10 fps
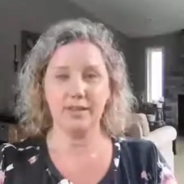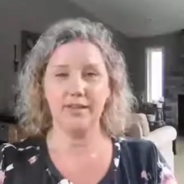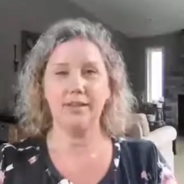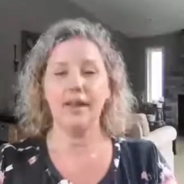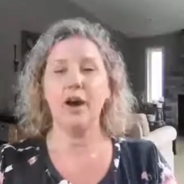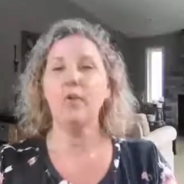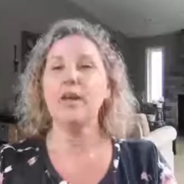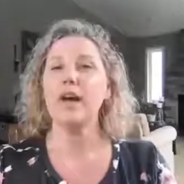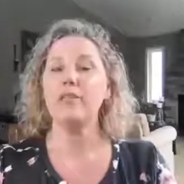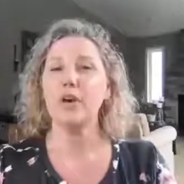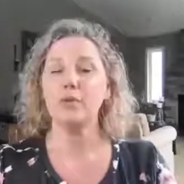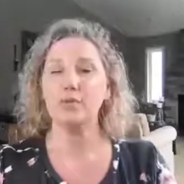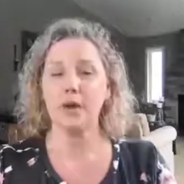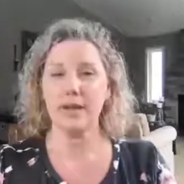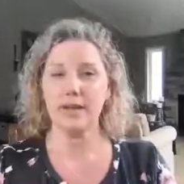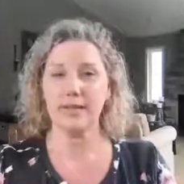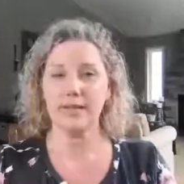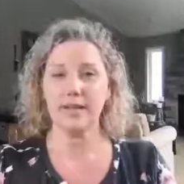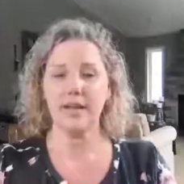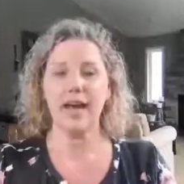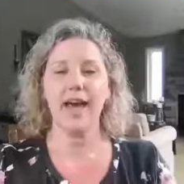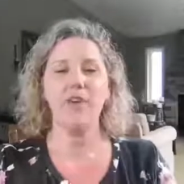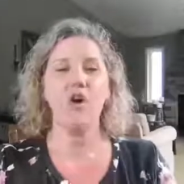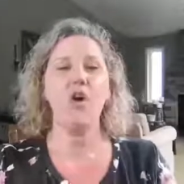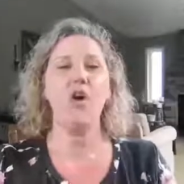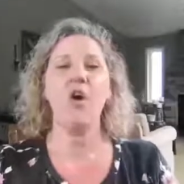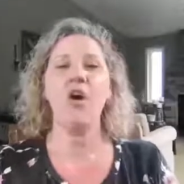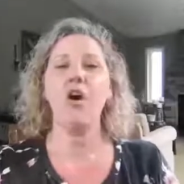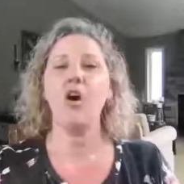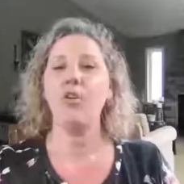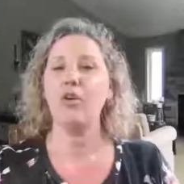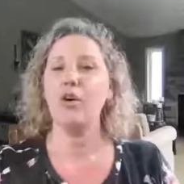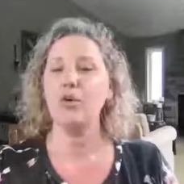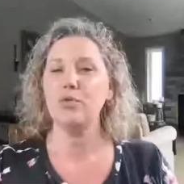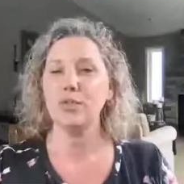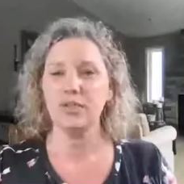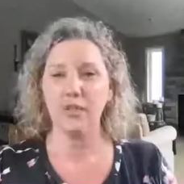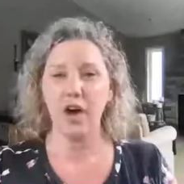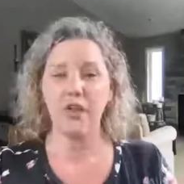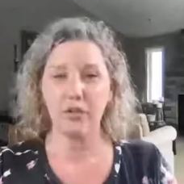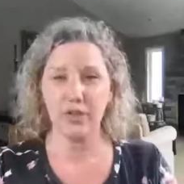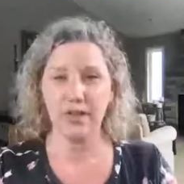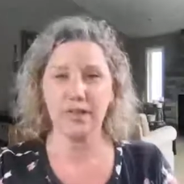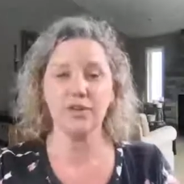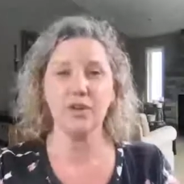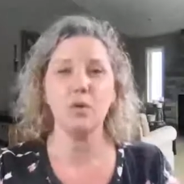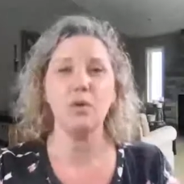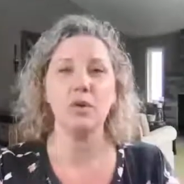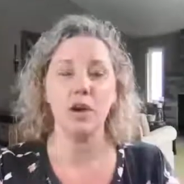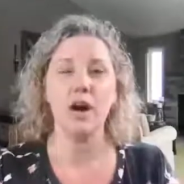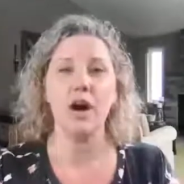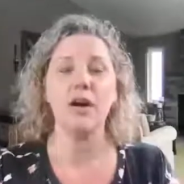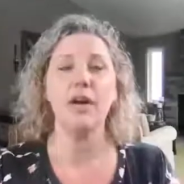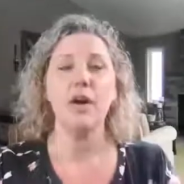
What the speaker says: Now we have arthritis and all the host of other things that go along